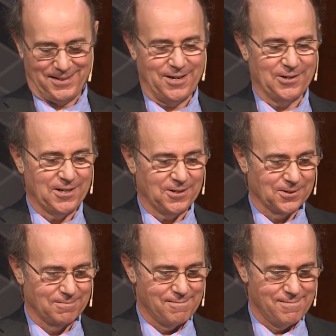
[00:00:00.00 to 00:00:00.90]
Here it
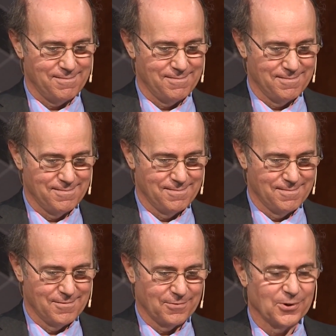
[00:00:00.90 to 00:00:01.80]
is.
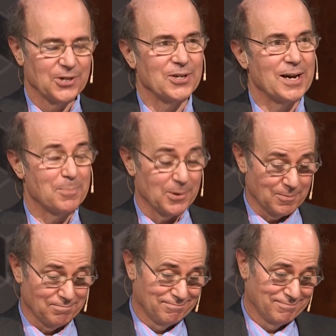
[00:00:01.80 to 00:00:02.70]
For example,